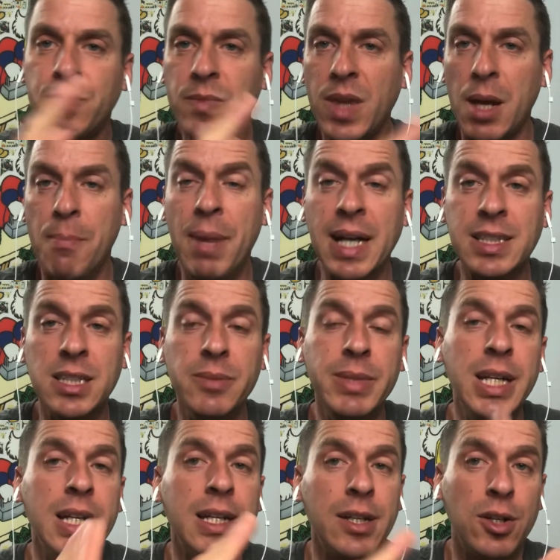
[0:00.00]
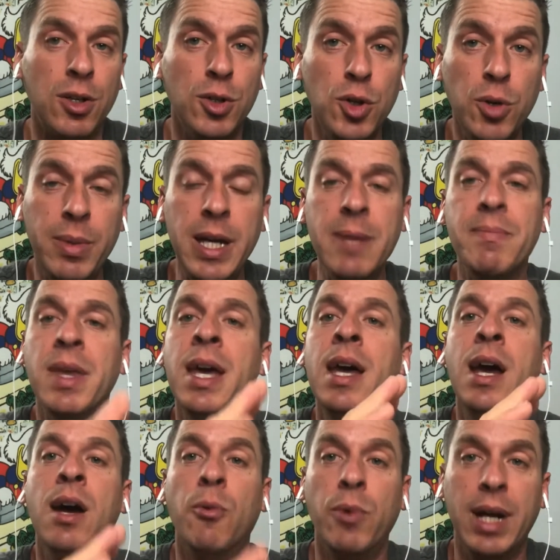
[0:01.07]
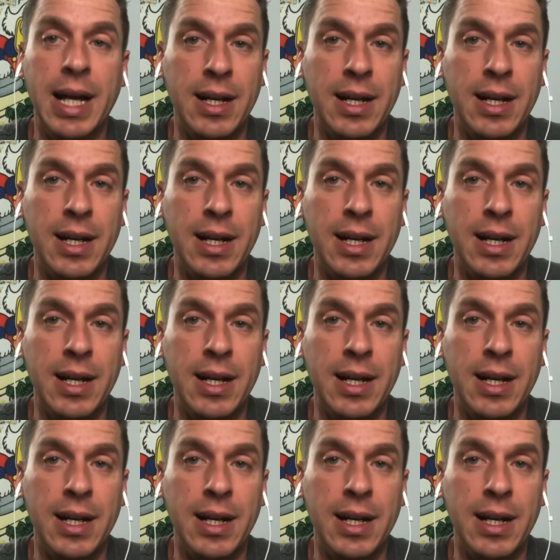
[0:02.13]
back to the beginning, you're a newbie, we gotta